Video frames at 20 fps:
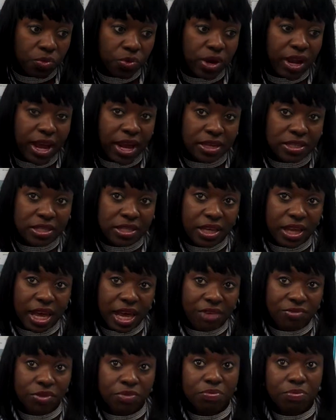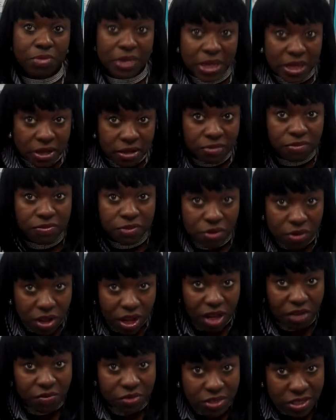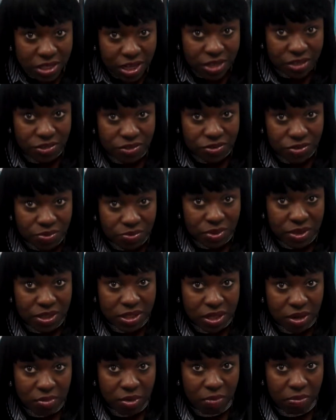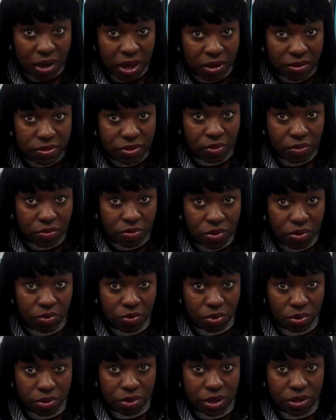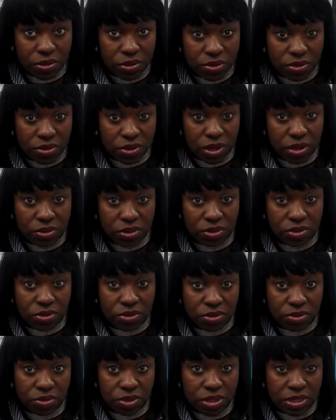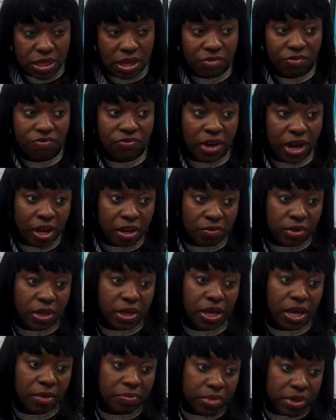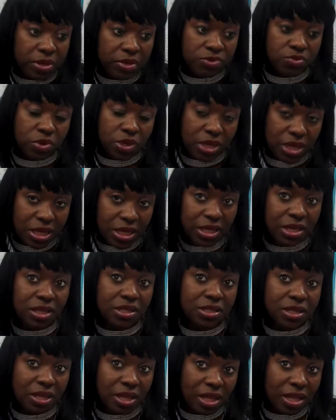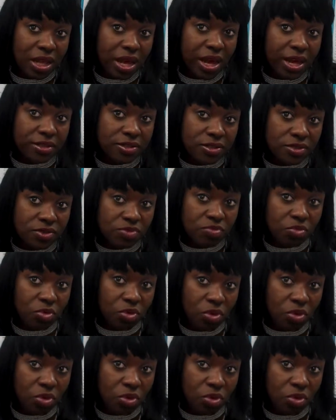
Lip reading: we're actually having meaningful conversations with them about the work and the students, and following up, because we're getting into the classes